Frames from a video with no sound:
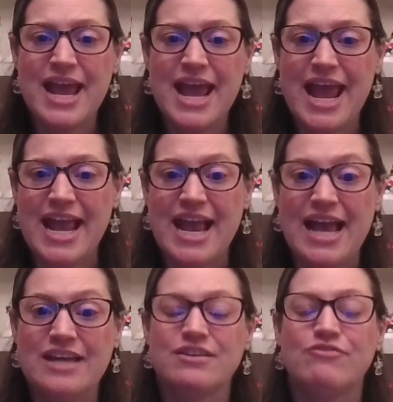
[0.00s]

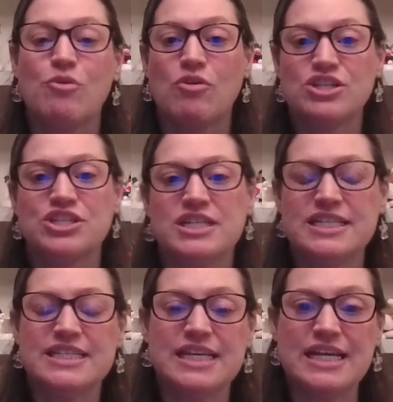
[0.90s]
And of course she
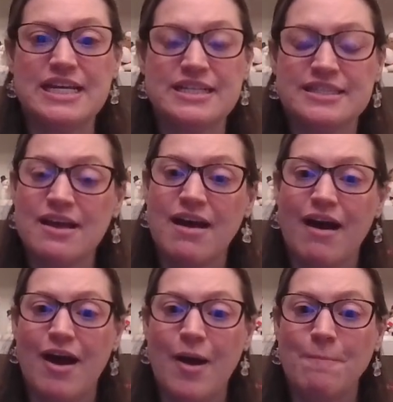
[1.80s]
sees
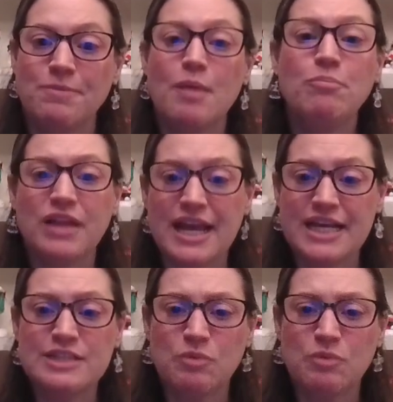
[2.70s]
Blaze,